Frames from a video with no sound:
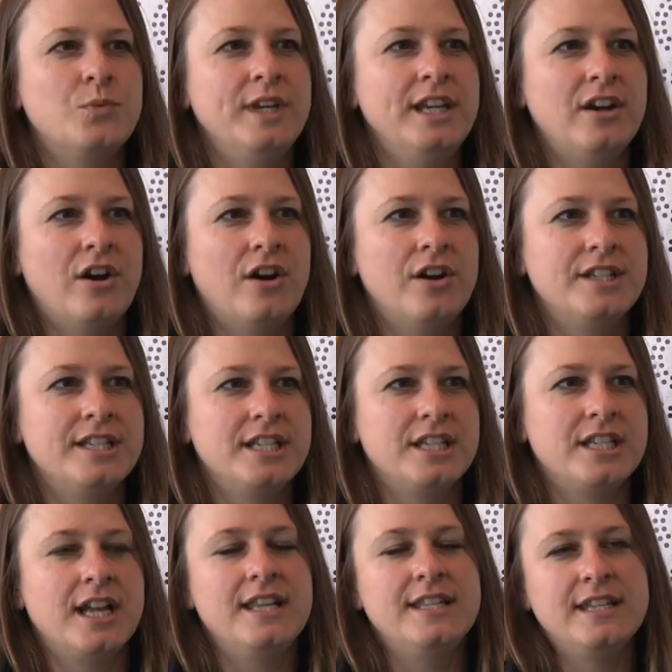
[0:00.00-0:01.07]
We are
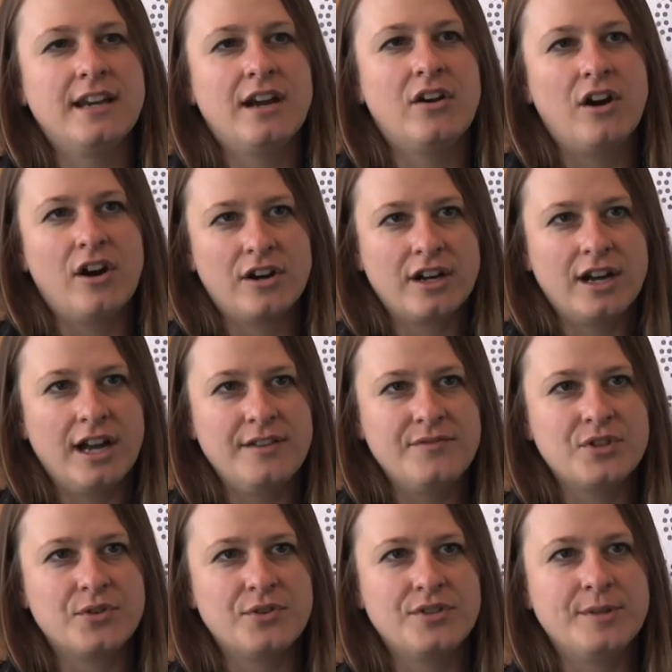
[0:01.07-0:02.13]
digitizing our
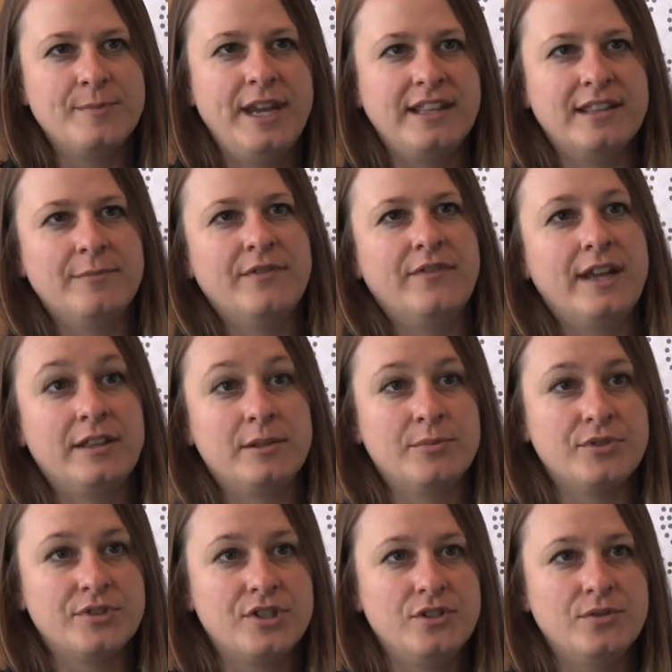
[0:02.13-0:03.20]
archives in order to make them
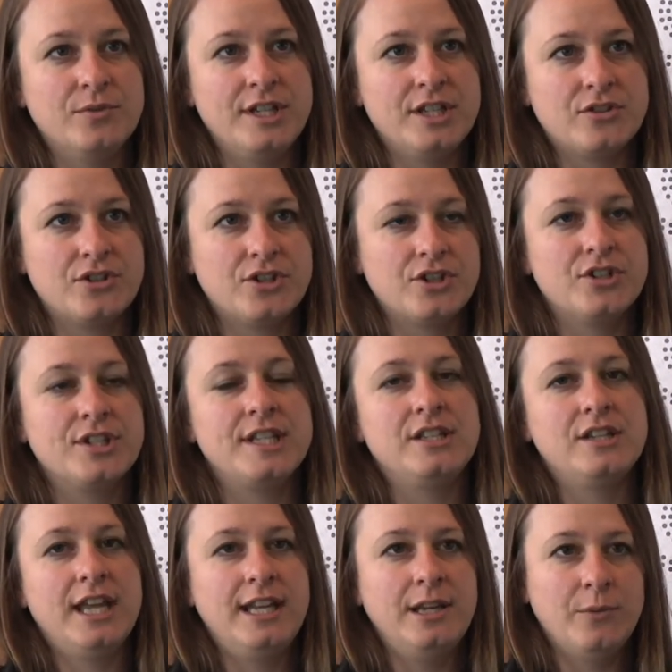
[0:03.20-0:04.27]
available to researchers and
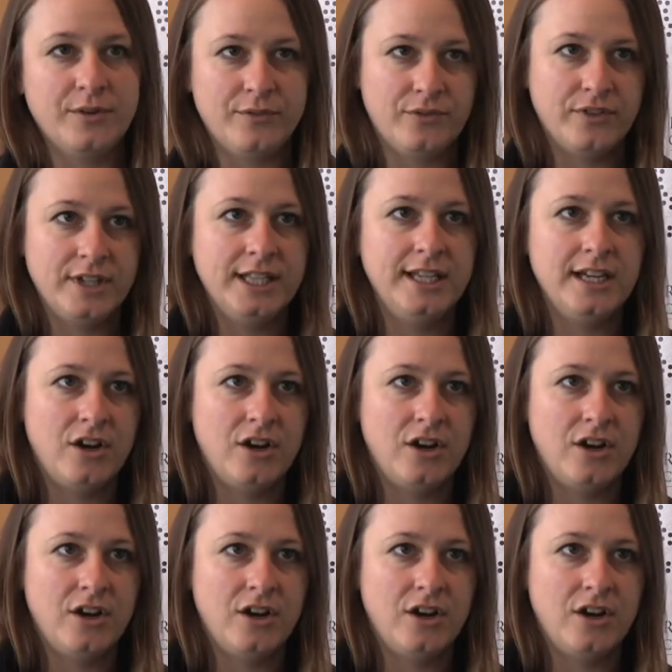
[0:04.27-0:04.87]
to anyone freely